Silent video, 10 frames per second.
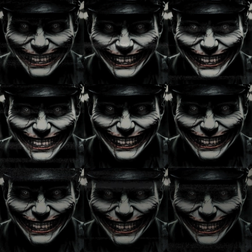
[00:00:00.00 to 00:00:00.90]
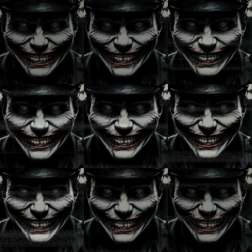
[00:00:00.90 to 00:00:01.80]
"Oh, shit!"
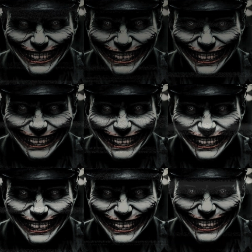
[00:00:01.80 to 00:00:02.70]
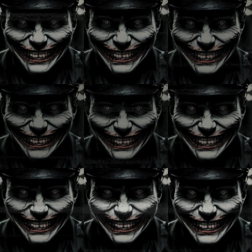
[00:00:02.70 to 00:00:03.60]
I exploded into
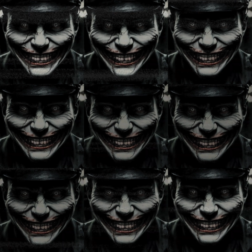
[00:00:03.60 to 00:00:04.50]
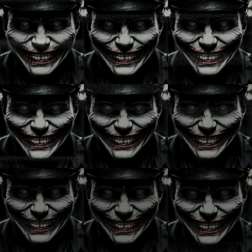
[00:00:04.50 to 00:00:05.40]
motion, using all the muscle in my
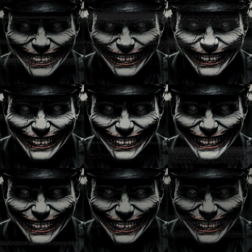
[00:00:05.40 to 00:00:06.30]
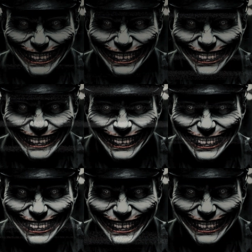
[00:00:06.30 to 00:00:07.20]
legs to spring forward and off to the
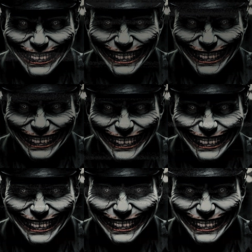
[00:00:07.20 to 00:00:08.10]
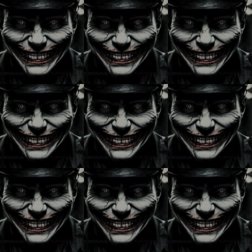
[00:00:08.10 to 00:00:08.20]
side. From